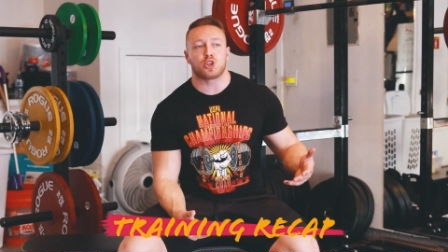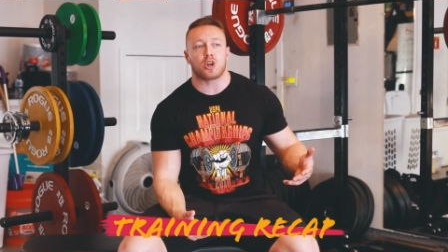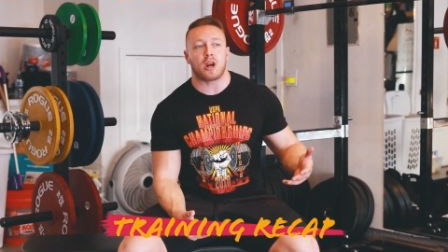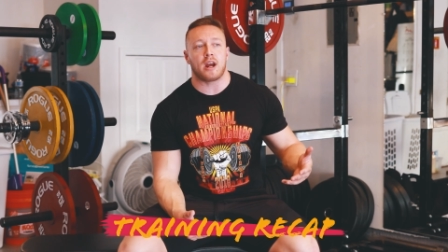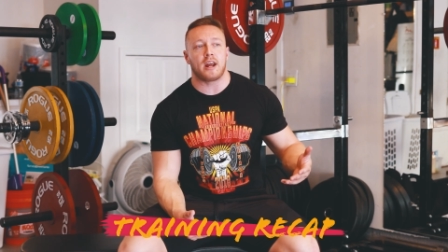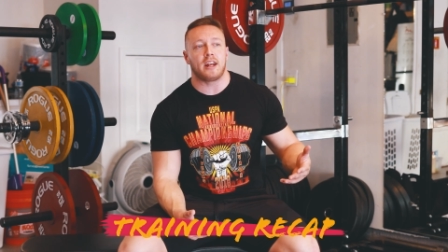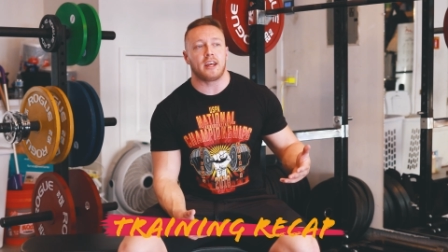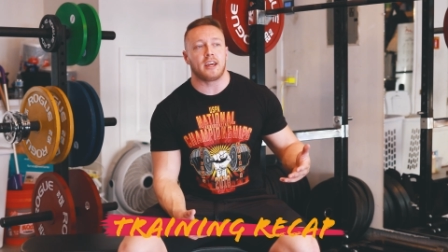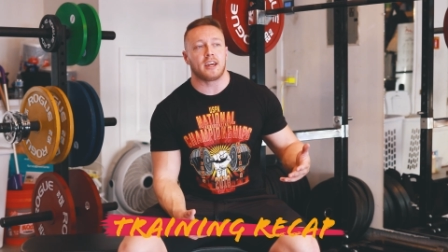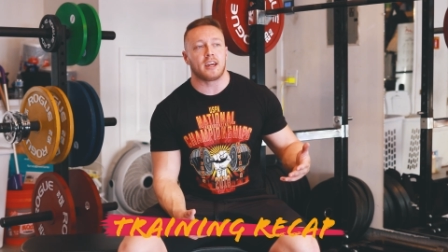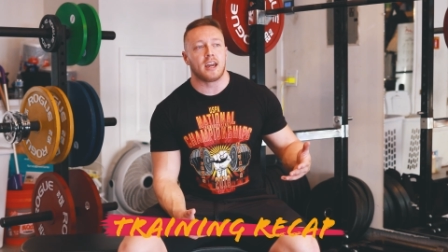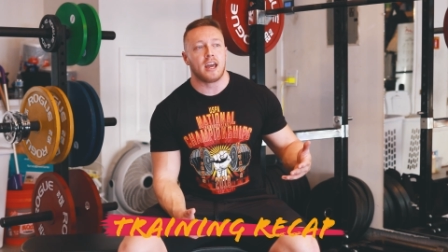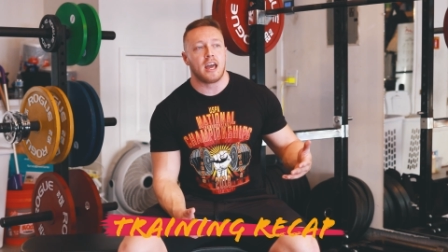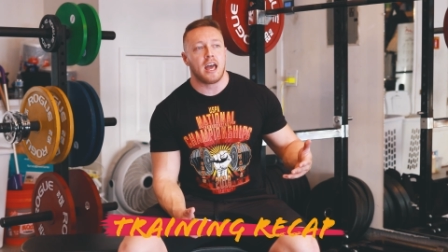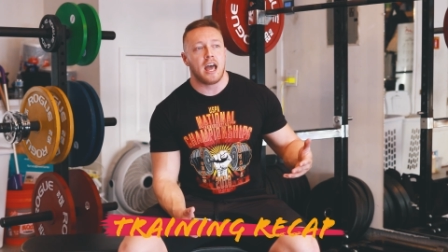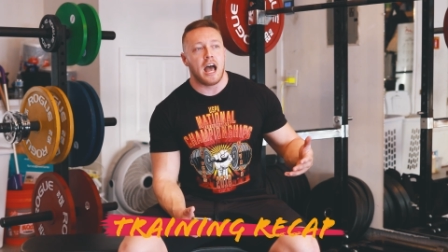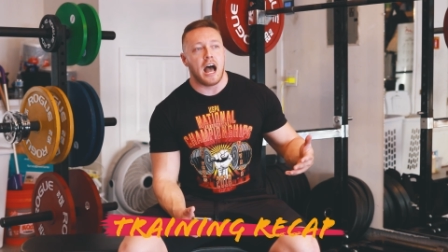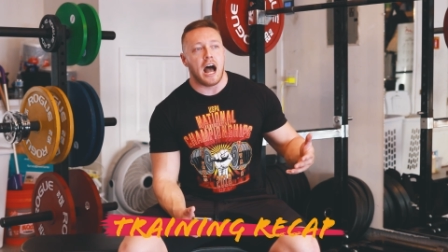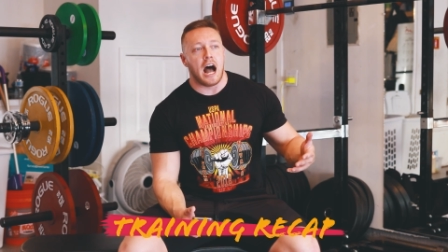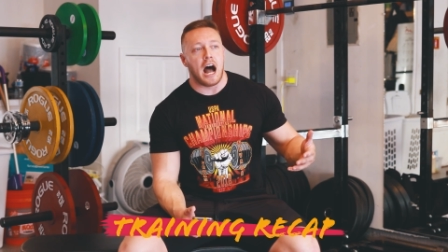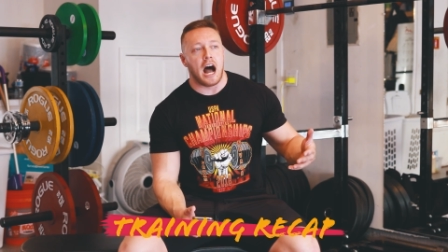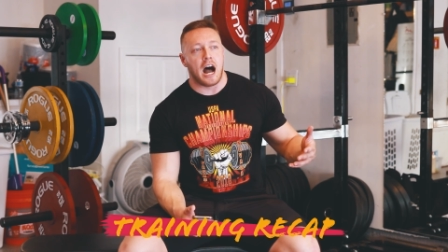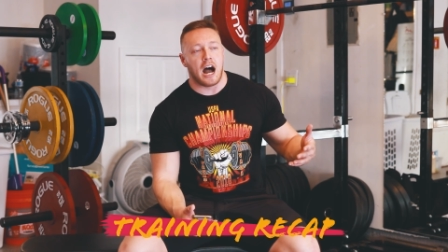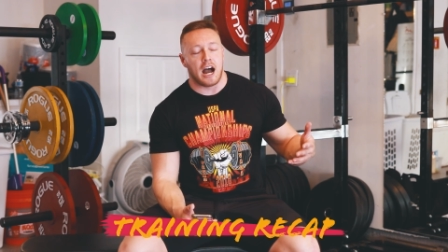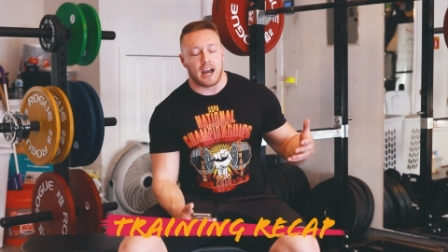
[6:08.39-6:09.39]
training,
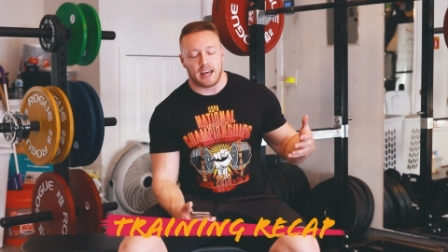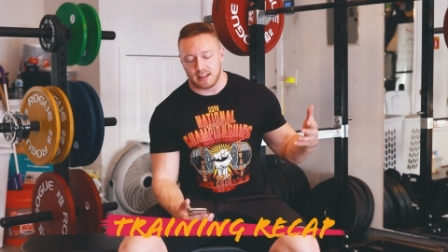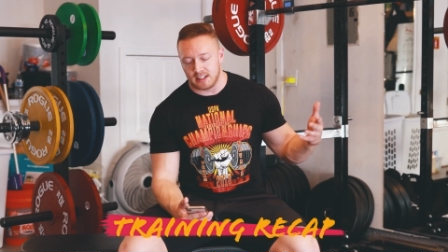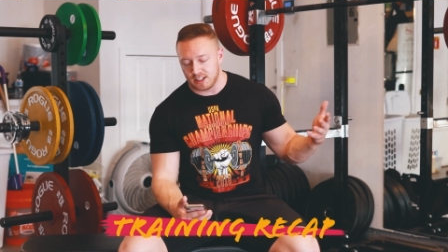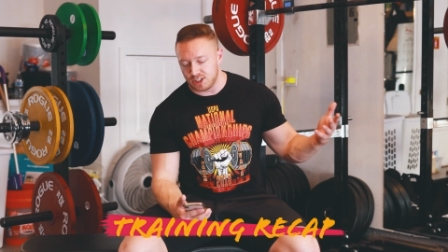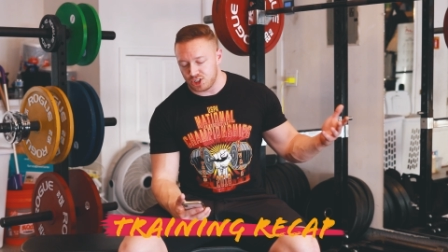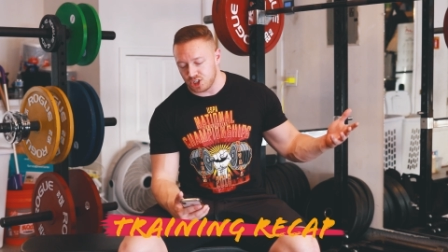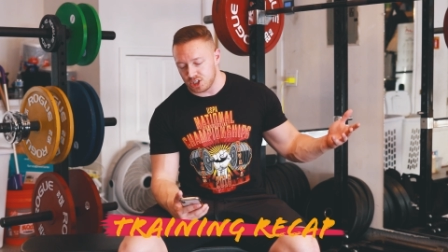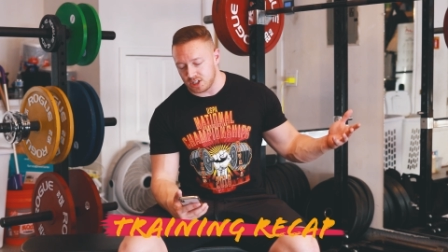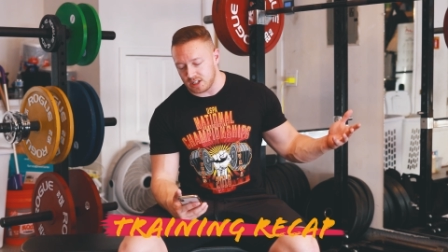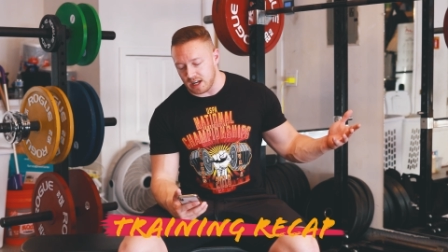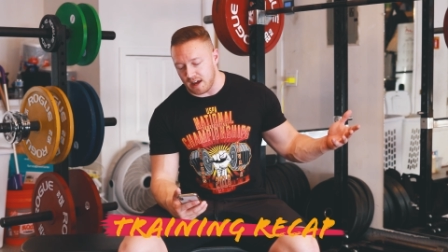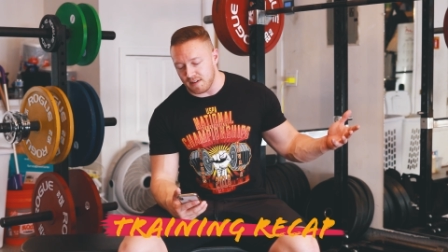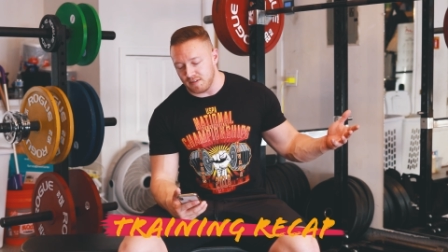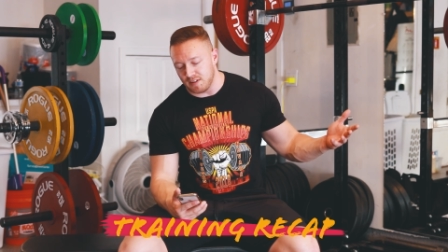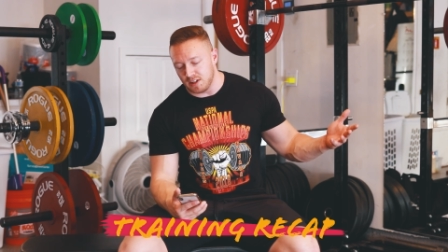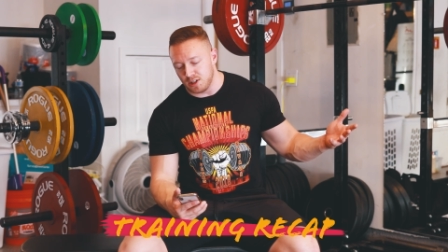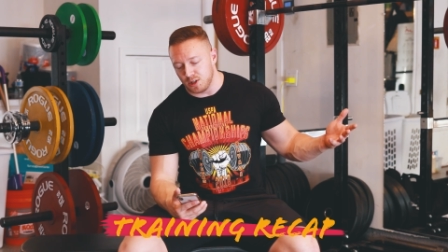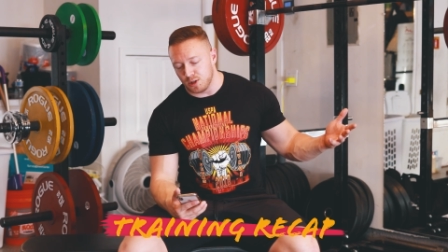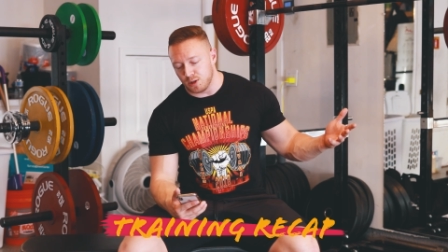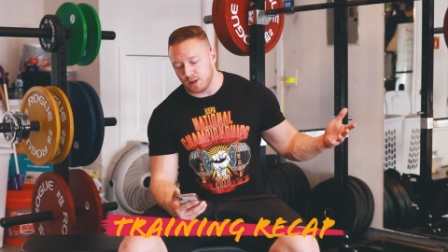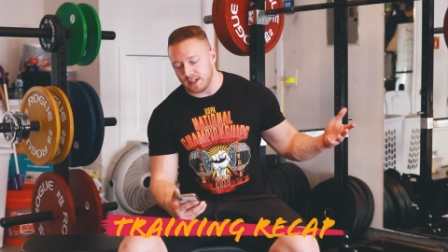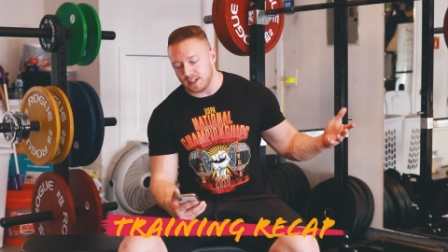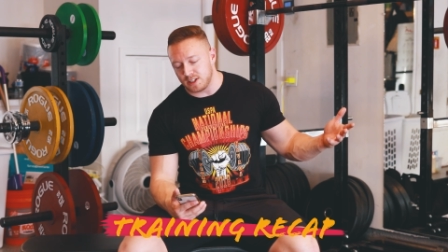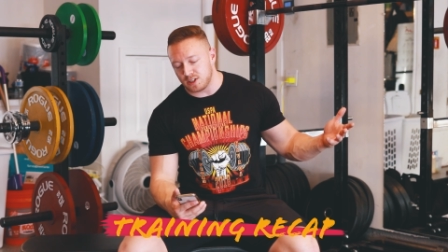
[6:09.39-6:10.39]
uh, and let's just dive
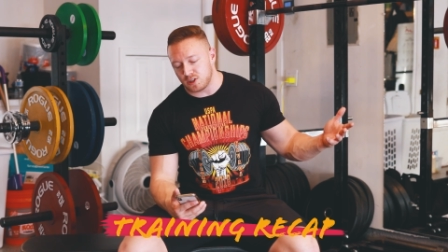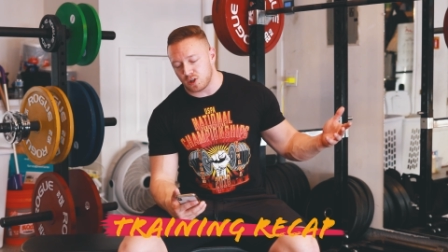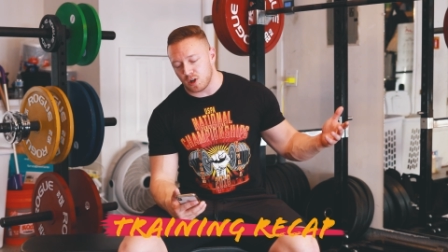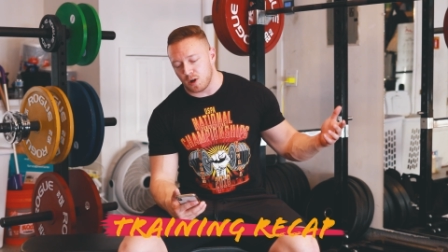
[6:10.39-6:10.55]
into it.